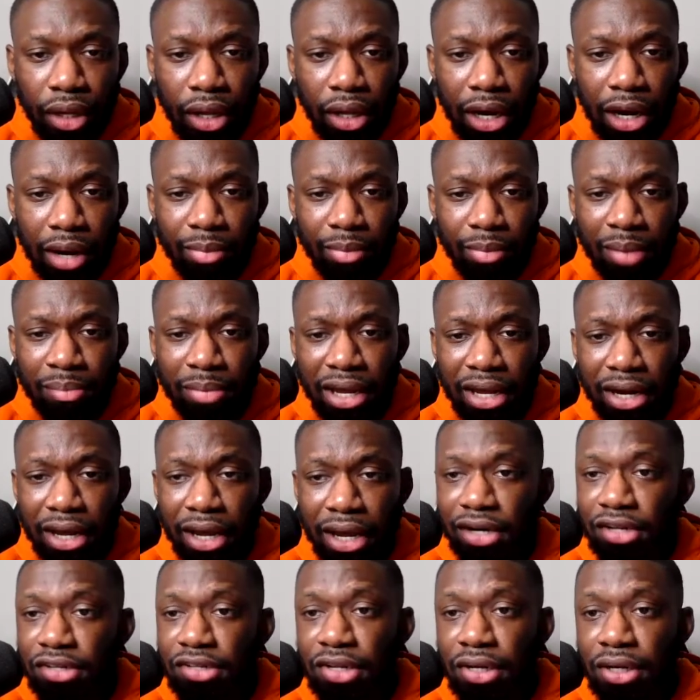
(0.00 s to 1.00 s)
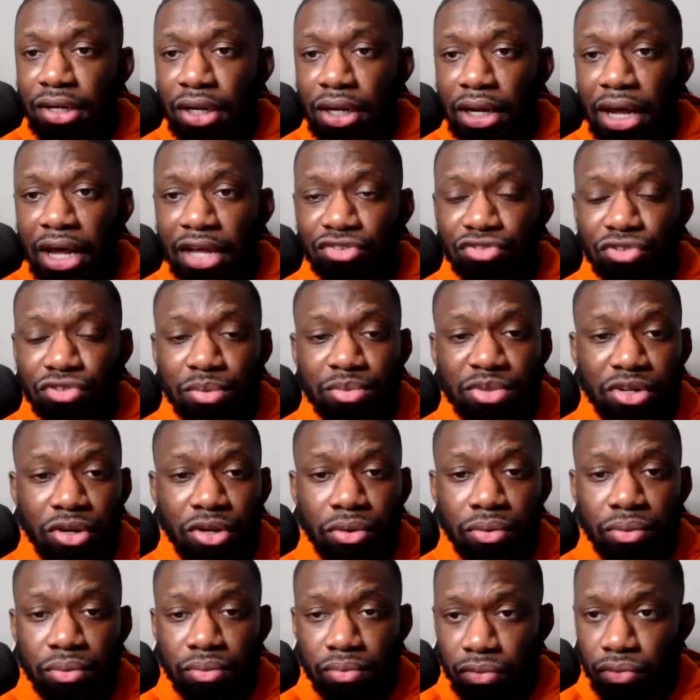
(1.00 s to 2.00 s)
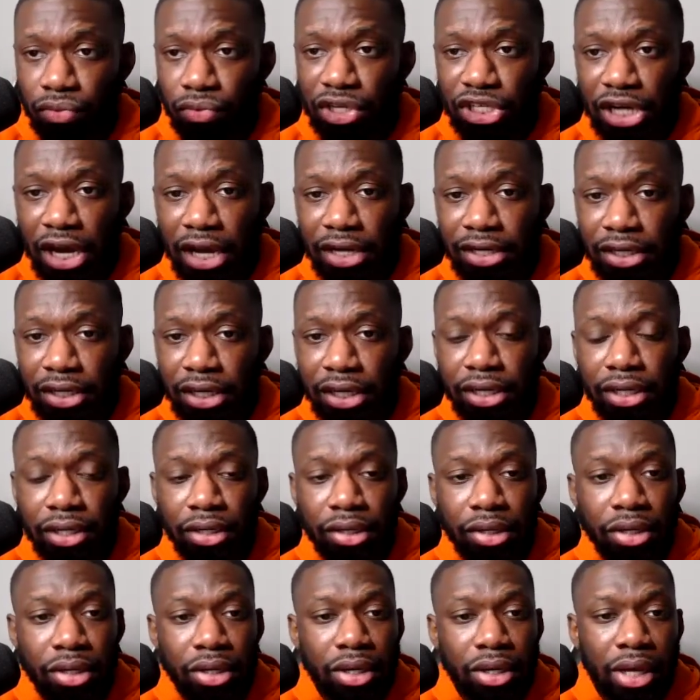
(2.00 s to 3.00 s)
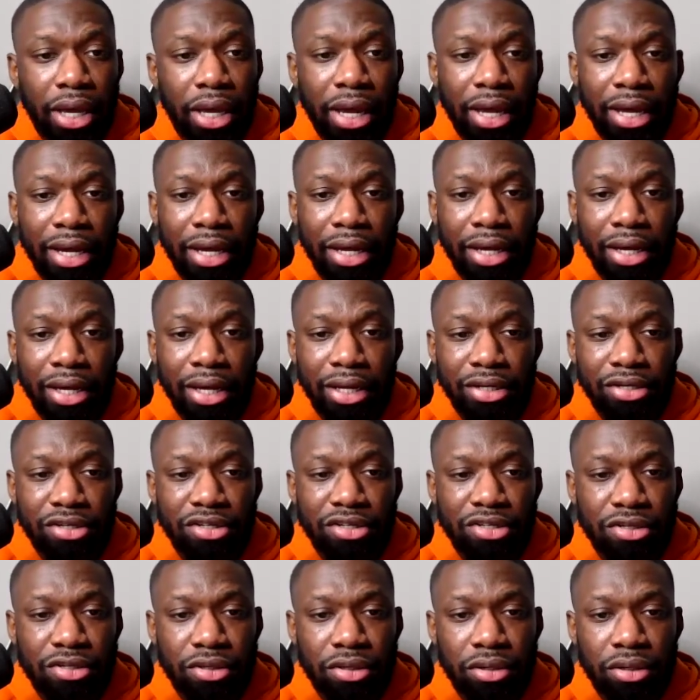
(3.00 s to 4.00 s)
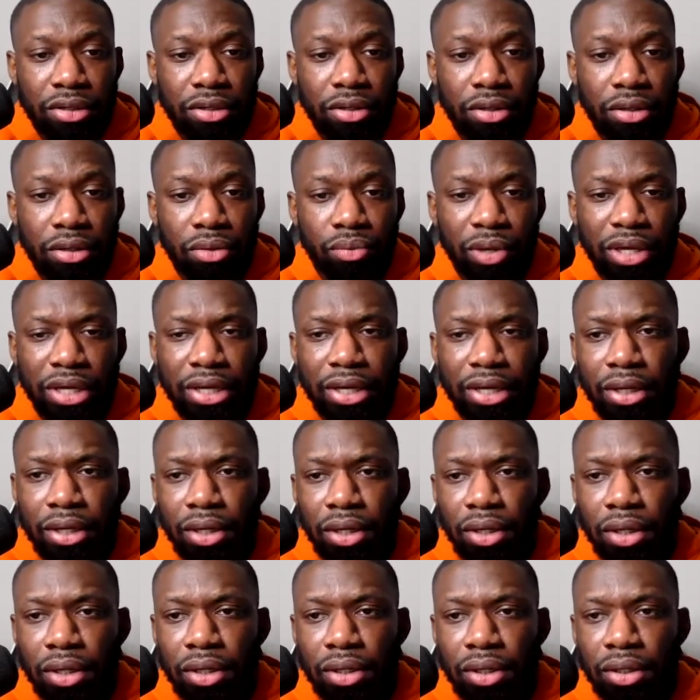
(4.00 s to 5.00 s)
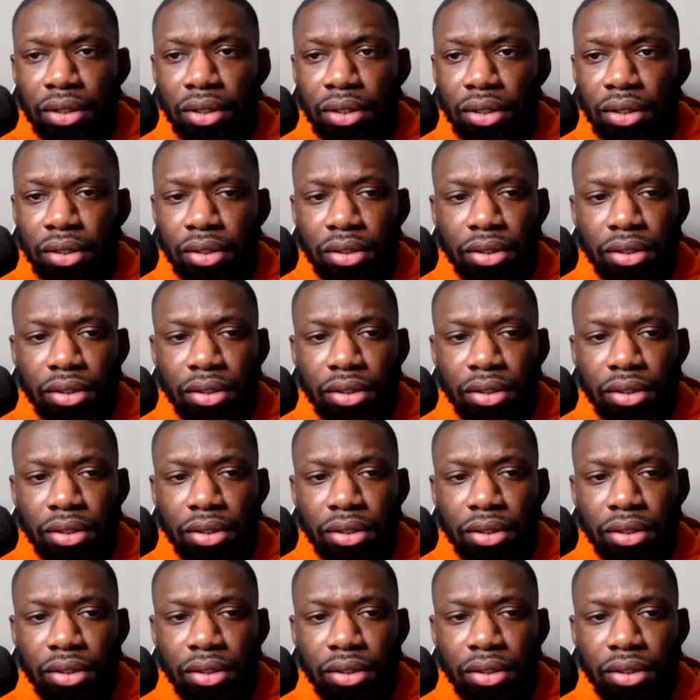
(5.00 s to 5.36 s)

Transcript: I made edits in the classroom, so which I did, and we could.